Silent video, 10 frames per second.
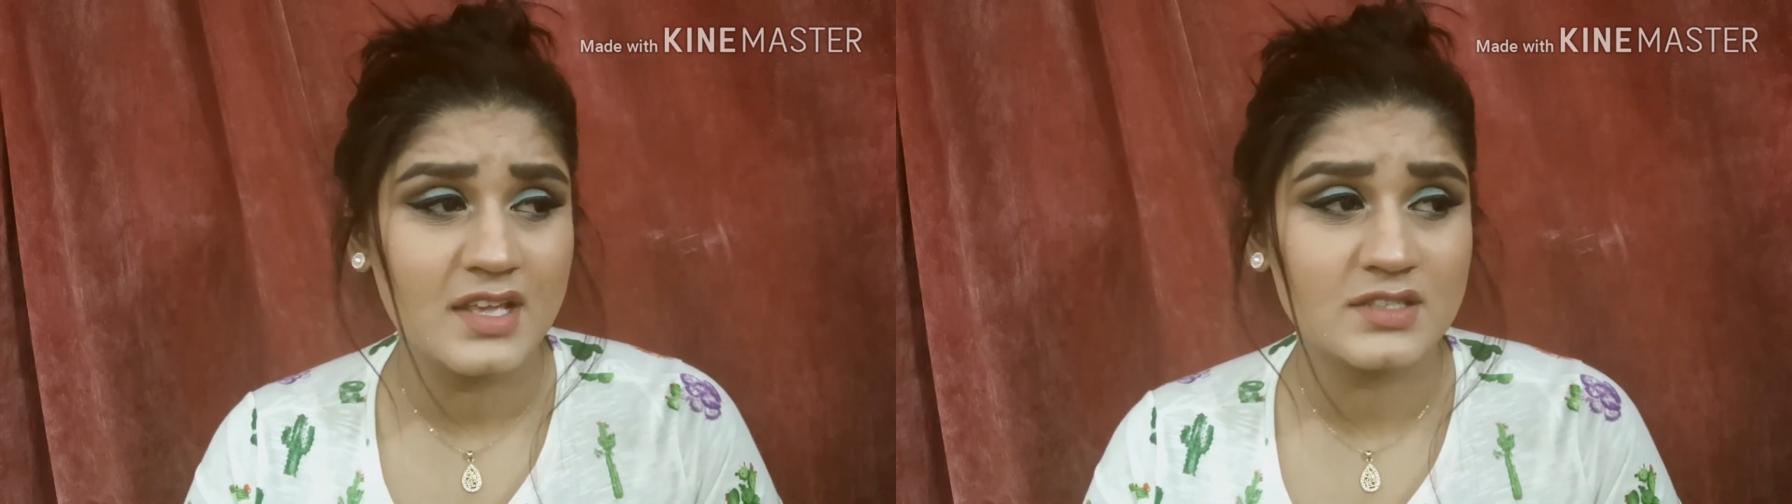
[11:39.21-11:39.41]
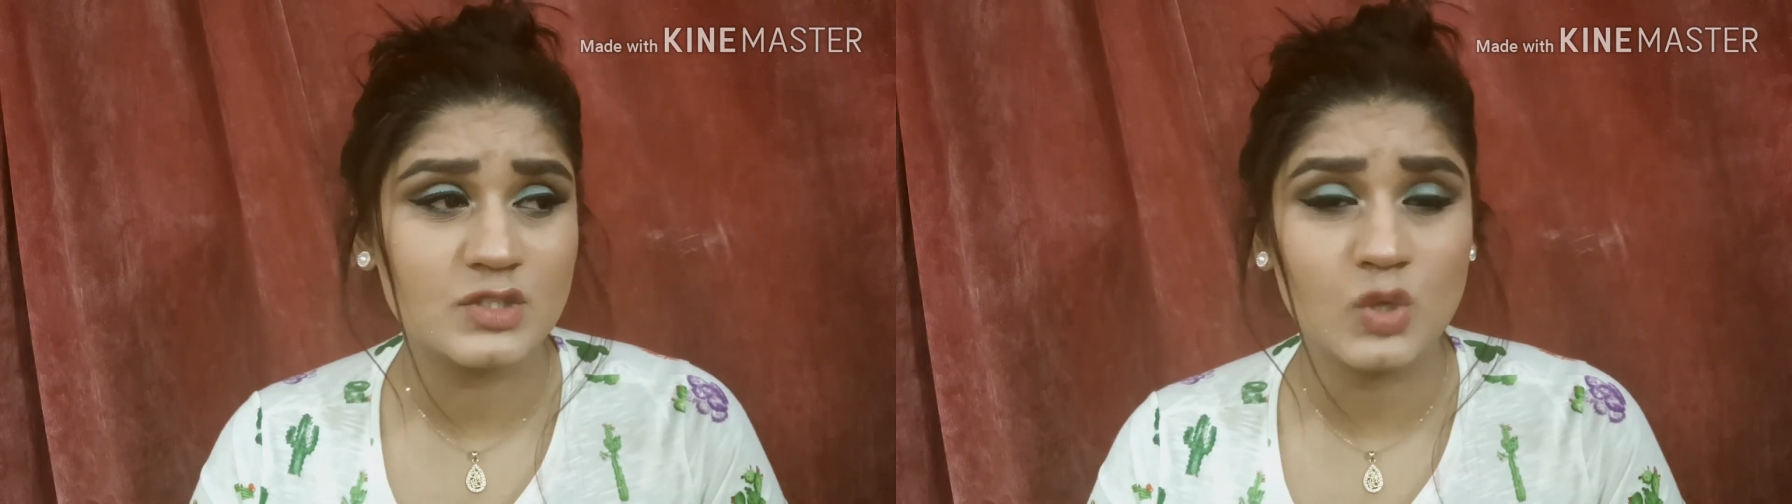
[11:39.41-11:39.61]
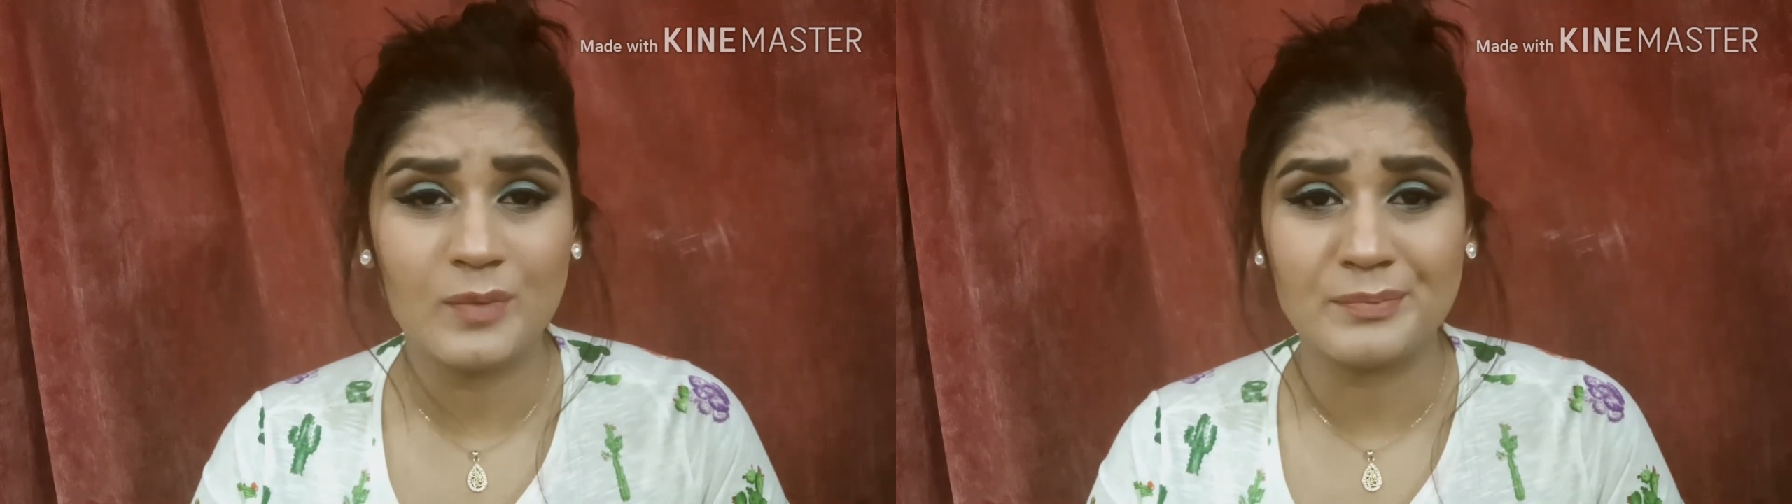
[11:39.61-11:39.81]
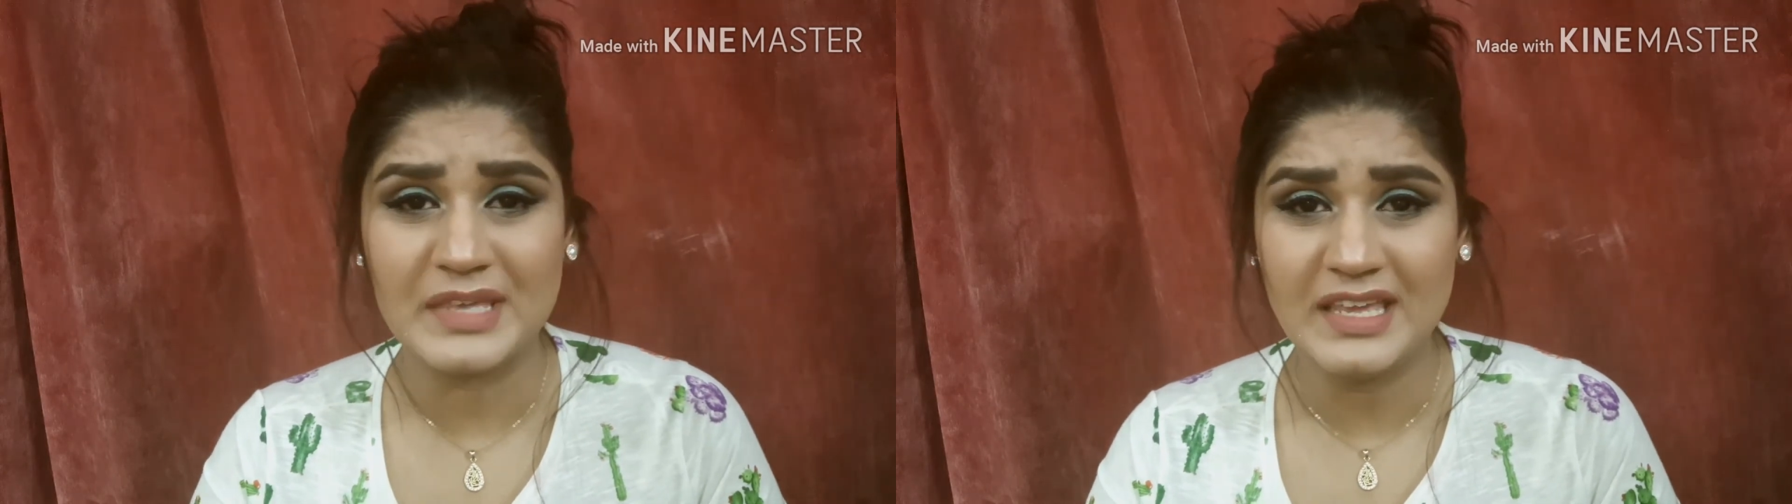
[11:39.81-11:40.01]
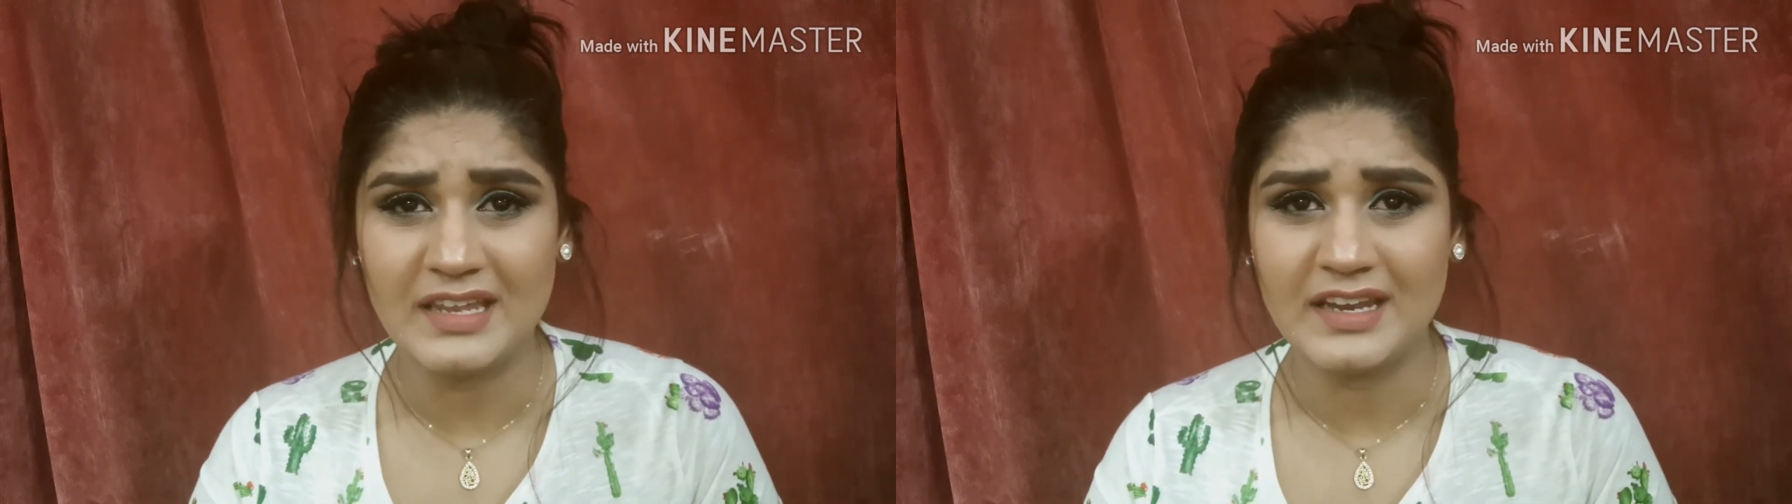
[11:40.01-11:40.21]
so
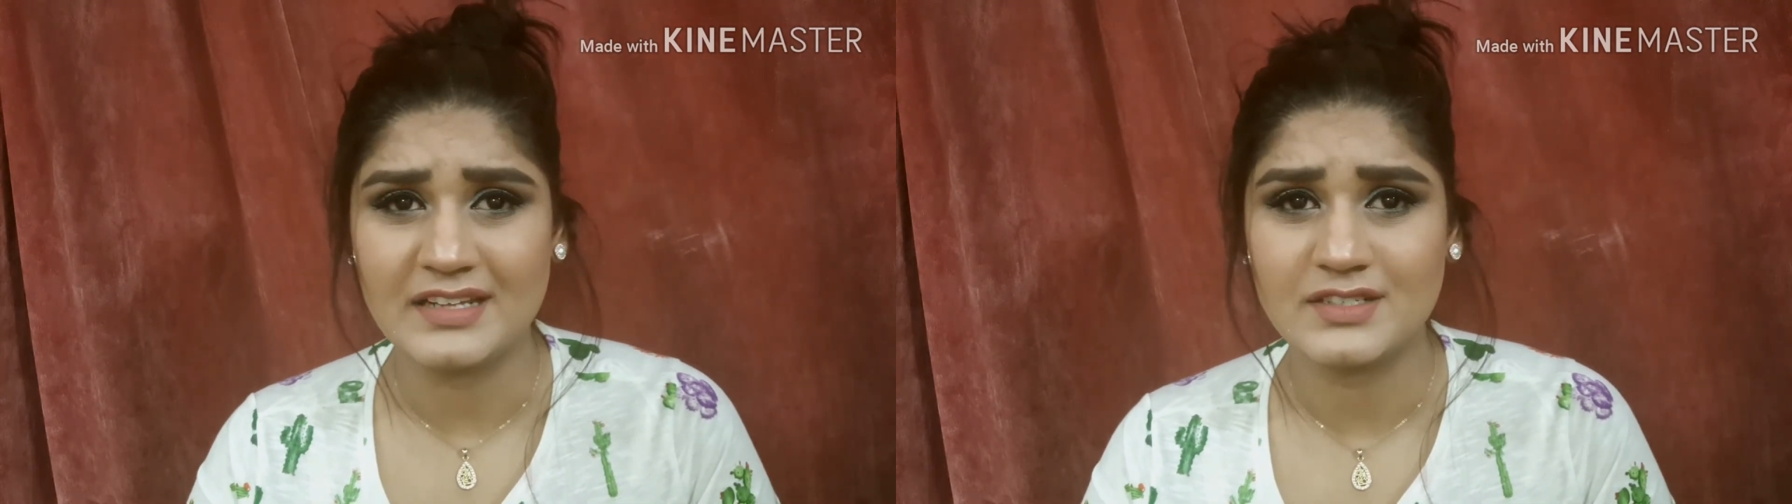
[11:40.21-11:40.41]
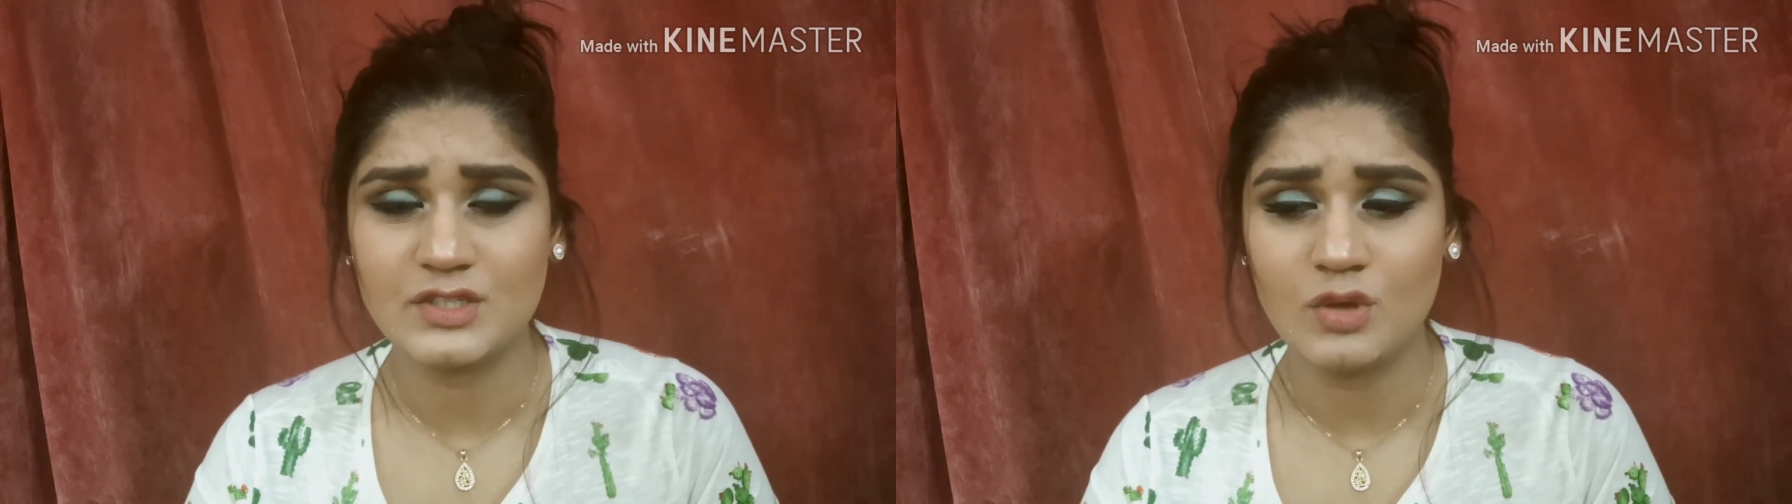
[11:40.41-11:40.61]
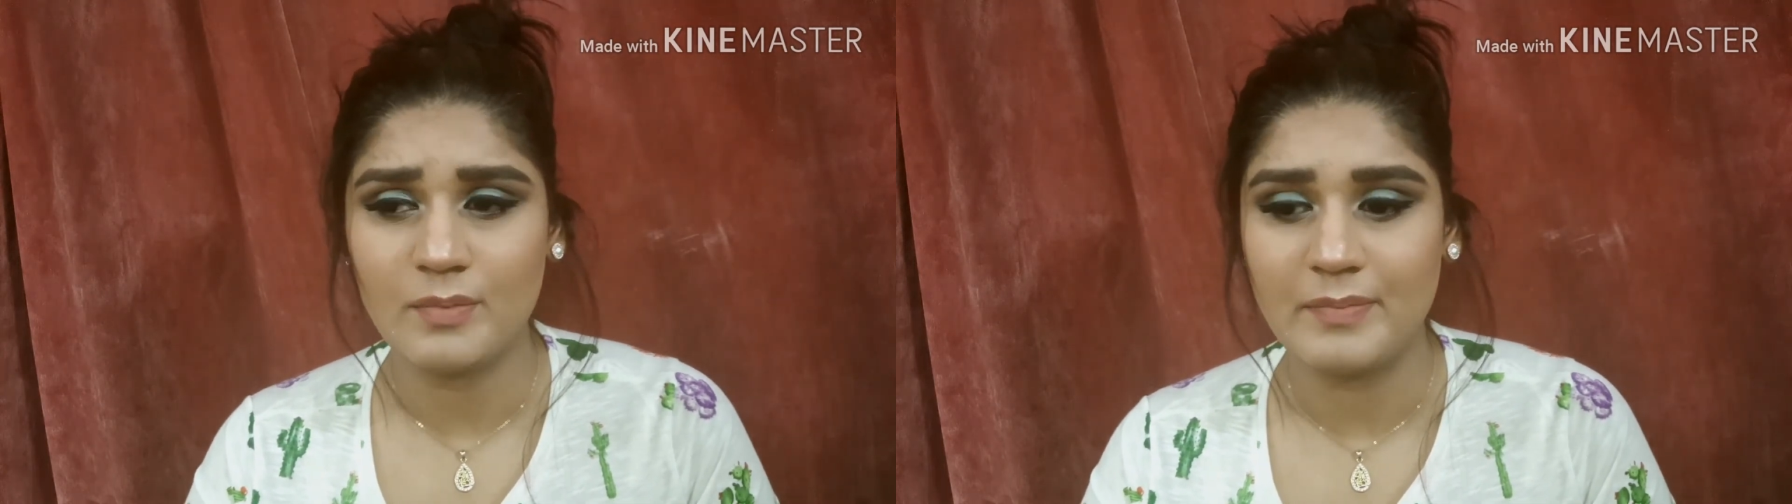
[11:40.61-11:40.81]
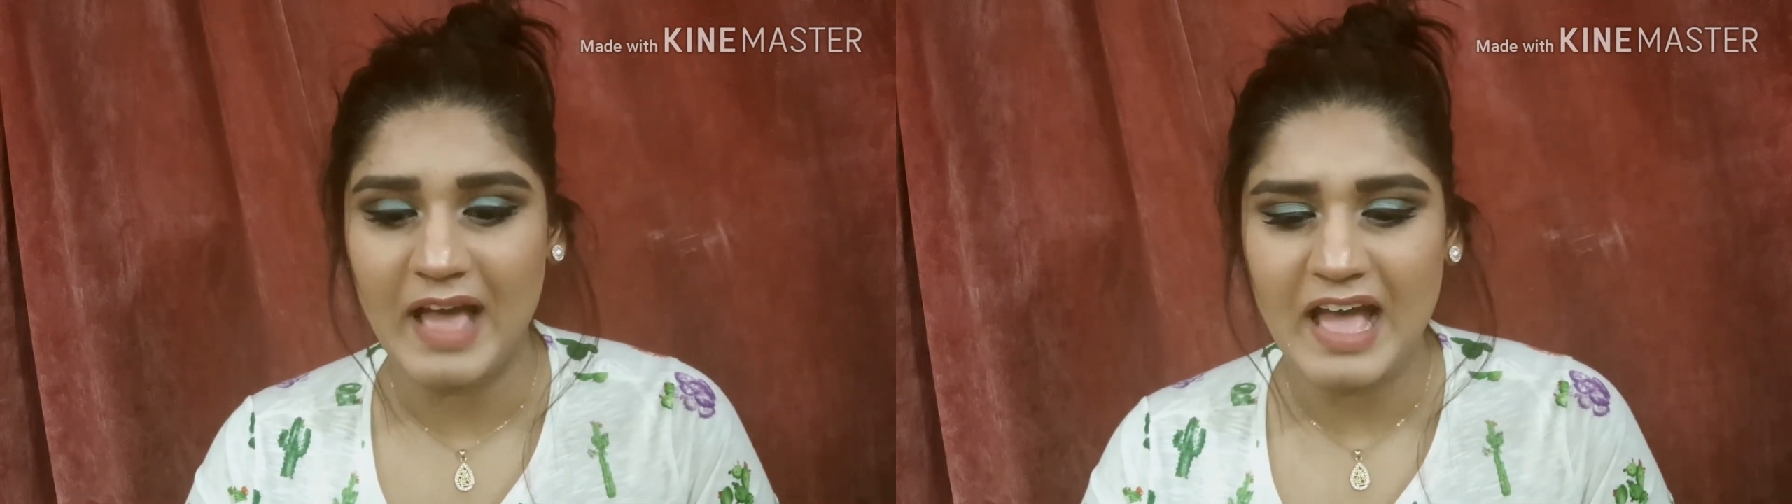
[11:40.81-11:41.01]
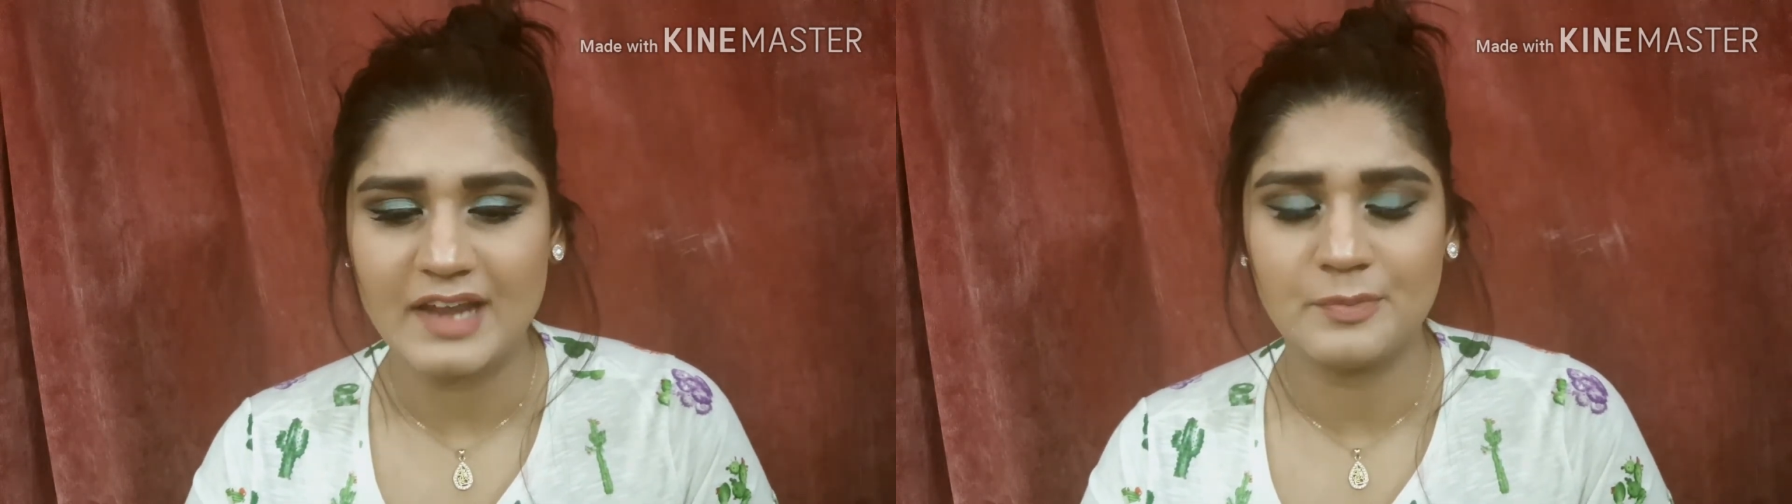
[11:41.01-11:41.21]
mean and so
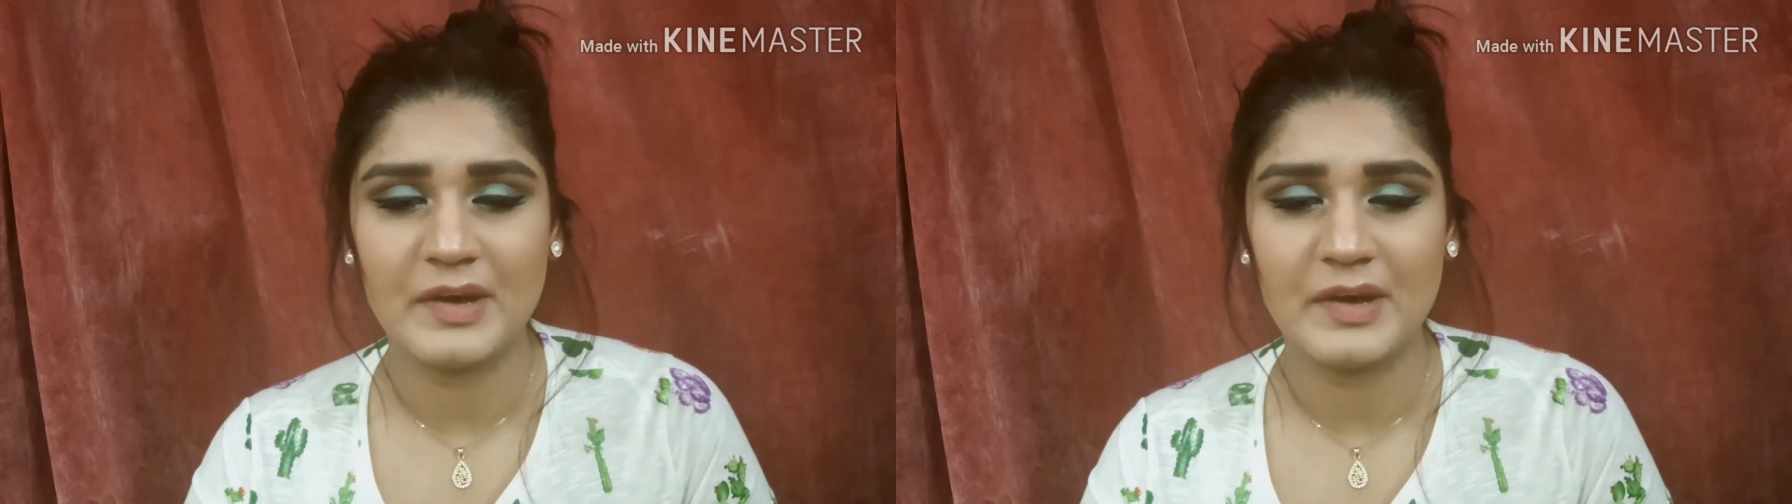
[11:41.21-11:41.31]
bad,